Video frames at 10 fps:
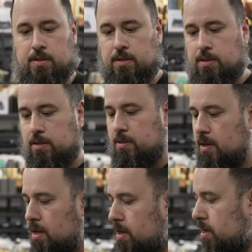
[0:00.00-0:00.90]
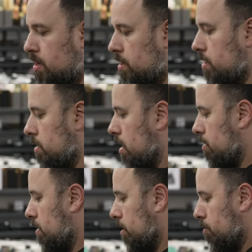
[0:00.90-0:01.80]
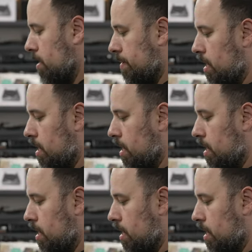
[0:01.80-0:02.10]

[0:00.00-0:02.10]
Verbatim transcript: is on 180 gram